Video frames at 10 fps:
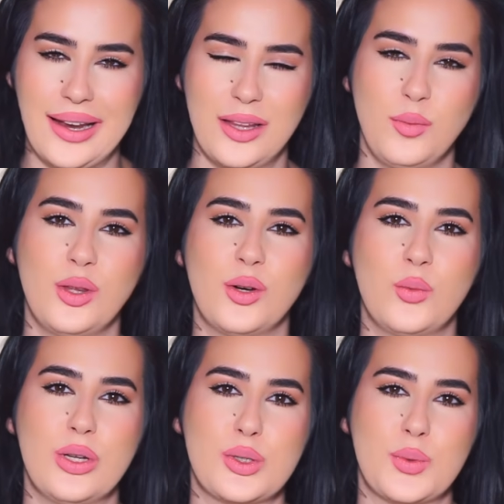Let me know
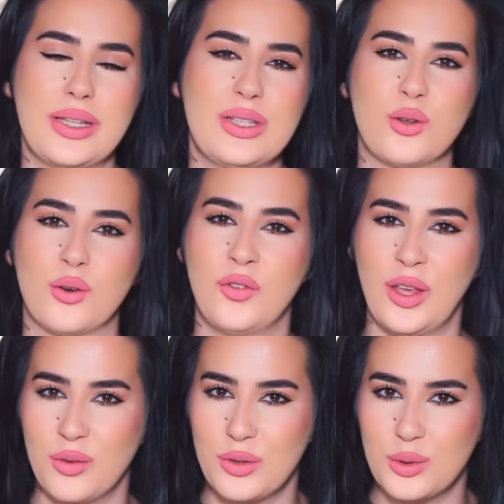which one is your
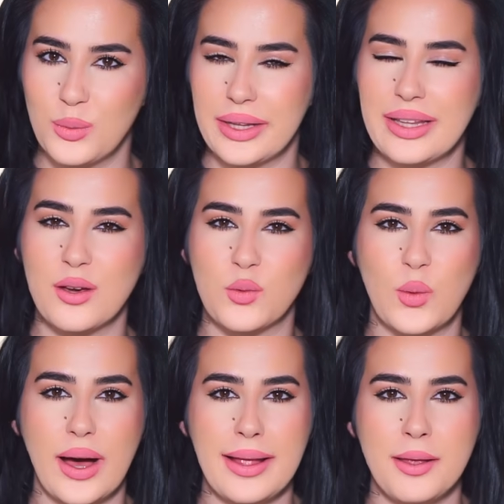favorite one and
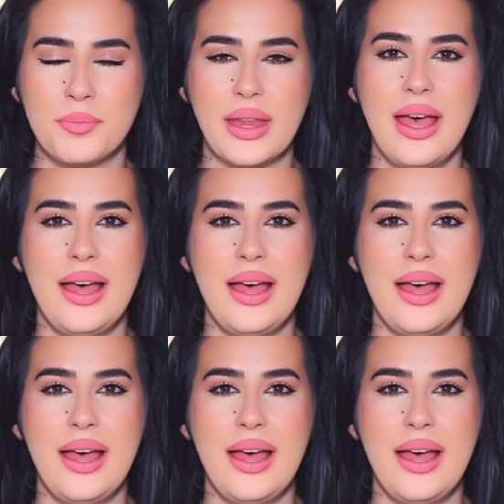why.